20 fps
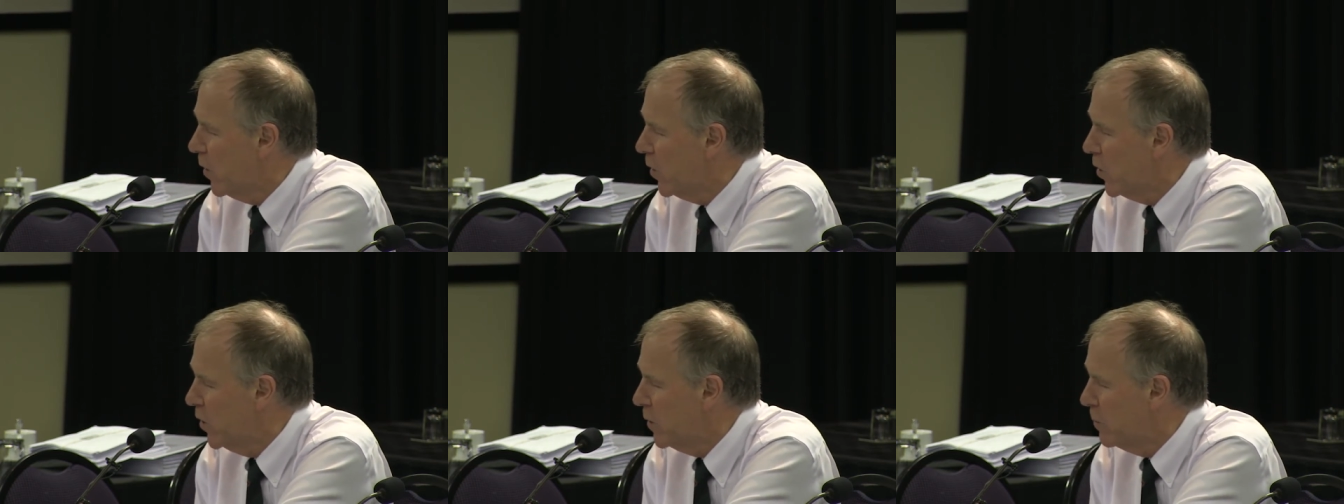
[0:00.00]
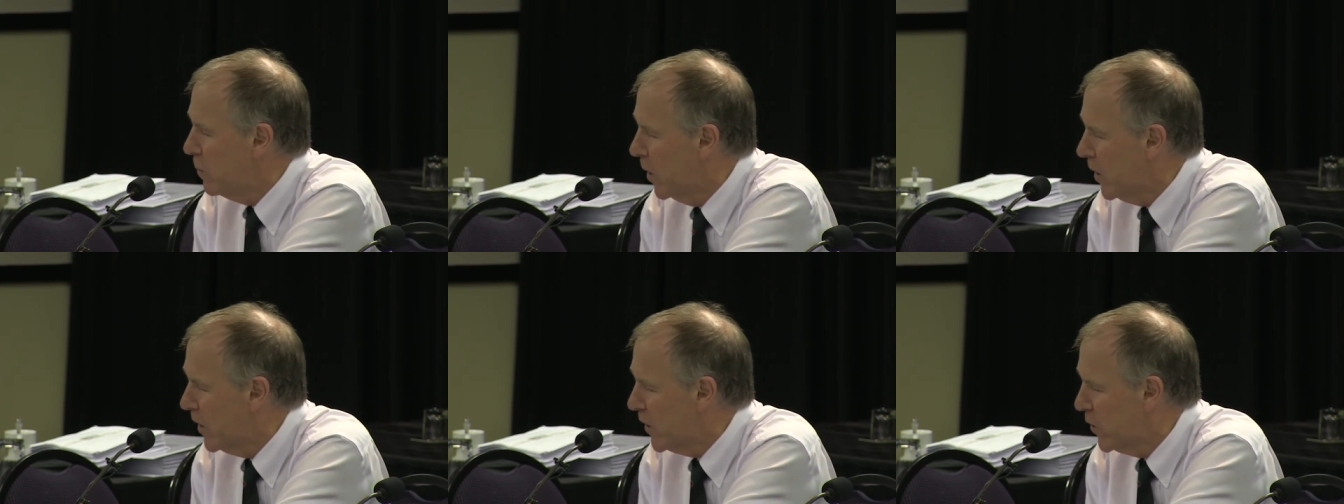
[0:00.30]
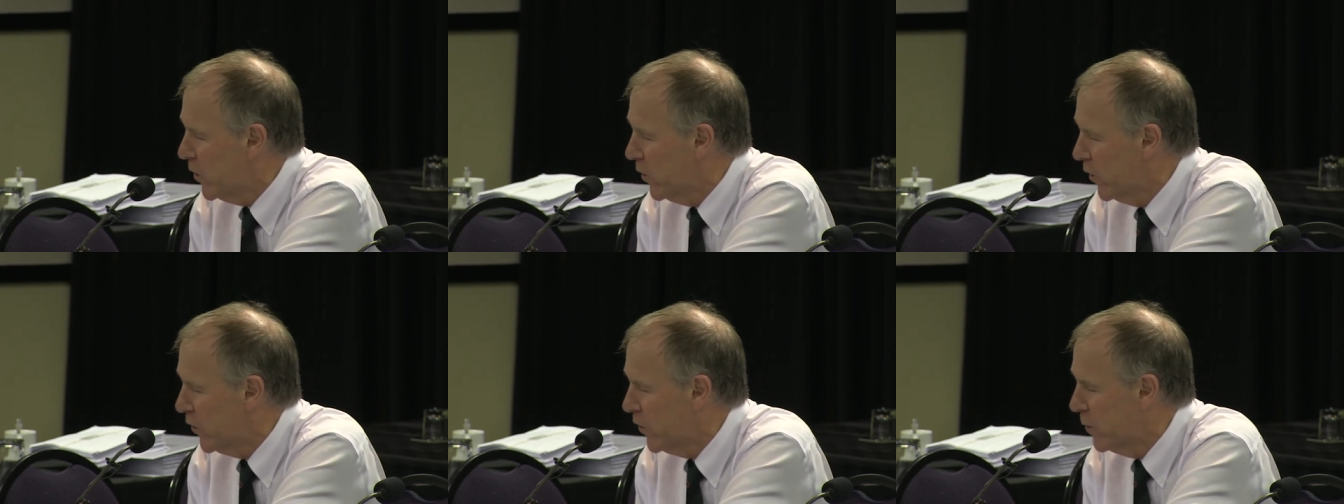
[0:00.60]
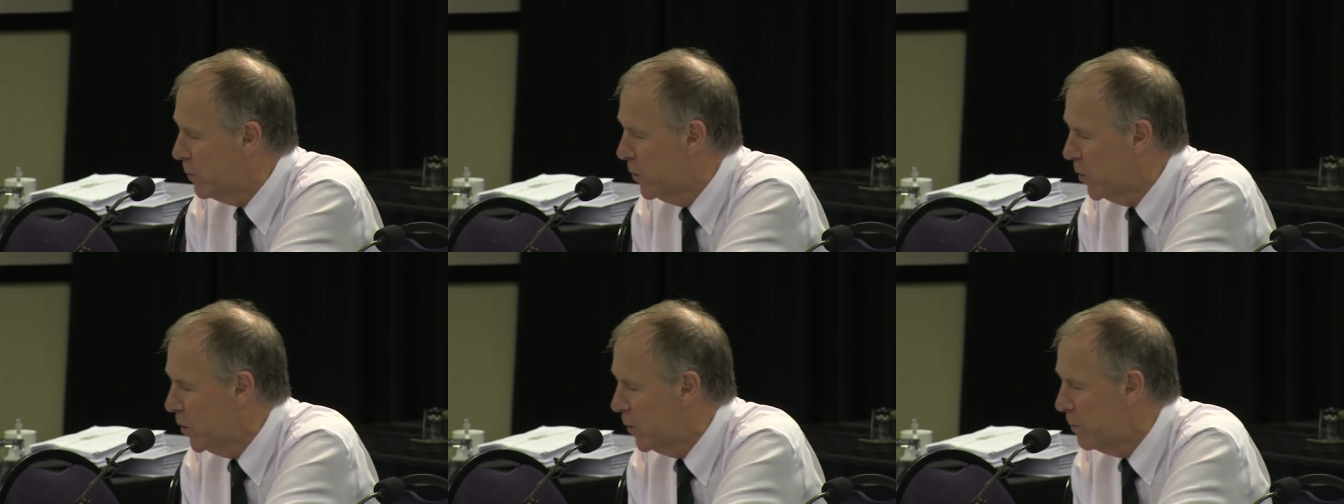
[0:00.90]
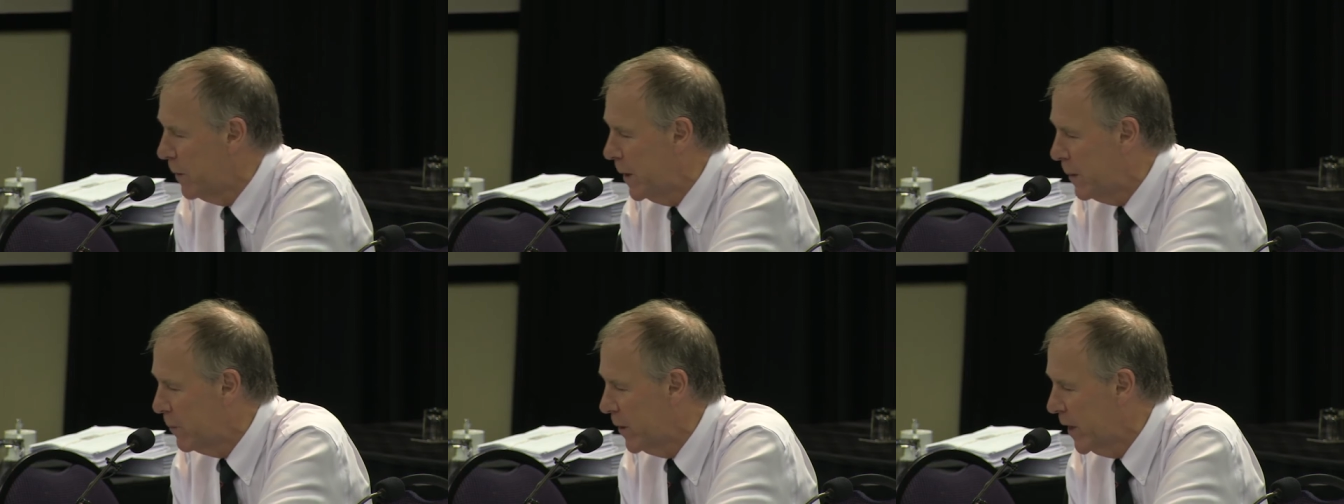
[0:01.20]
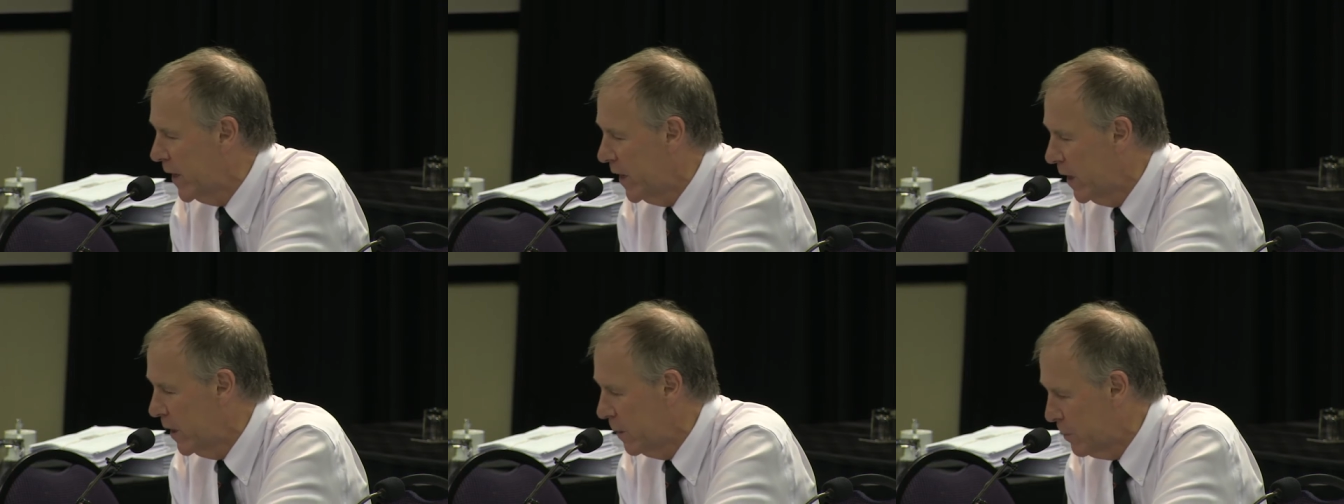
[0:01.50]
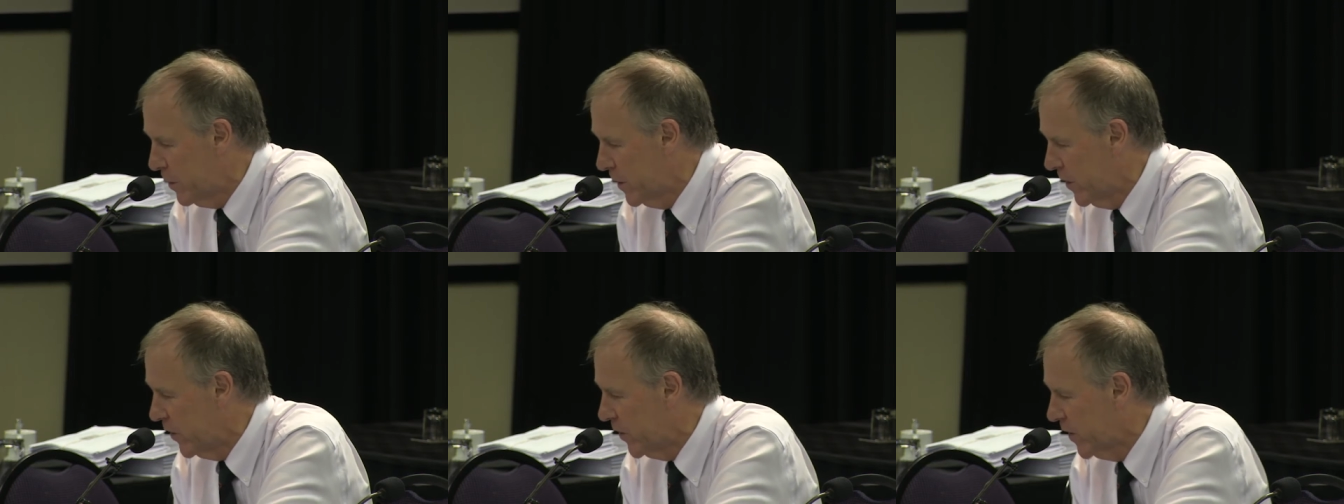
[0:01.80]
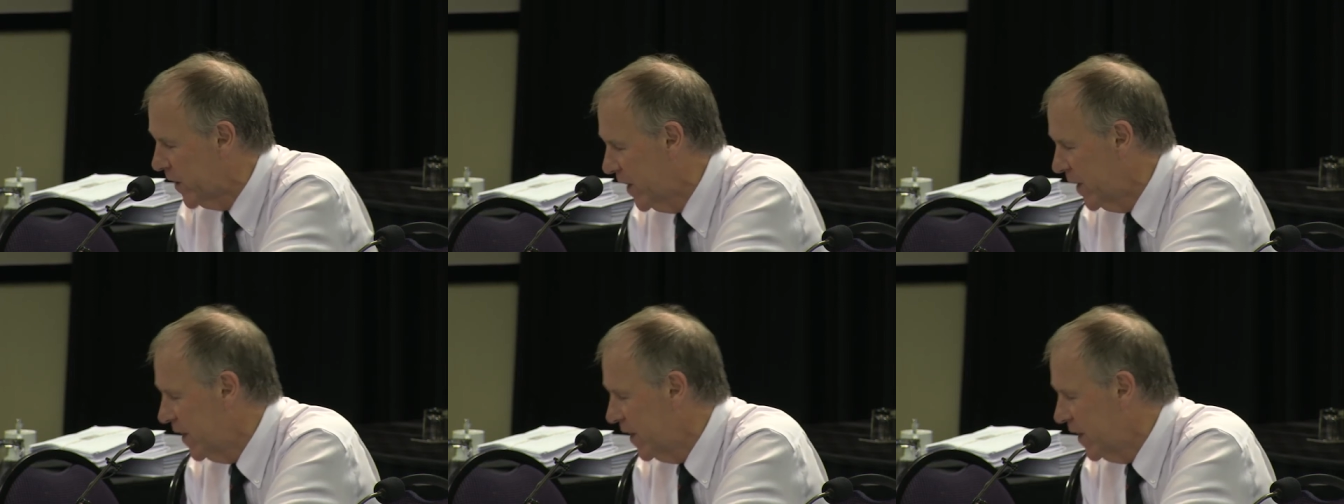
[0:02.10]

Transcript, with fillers: good molecules to build membrane lipids.